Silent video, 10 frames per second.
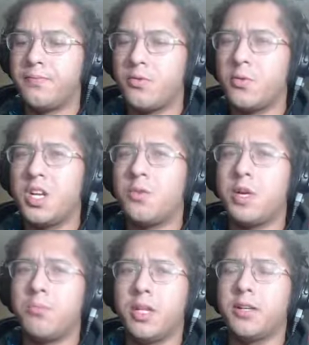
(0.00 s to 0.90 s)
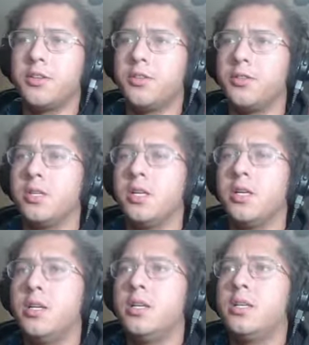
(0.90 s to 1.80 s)
I plan to do
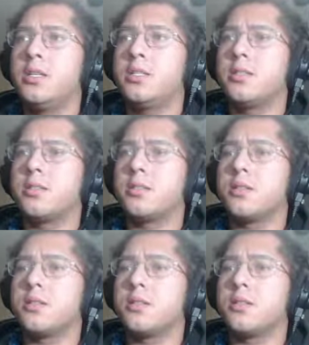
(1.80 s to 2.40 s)
is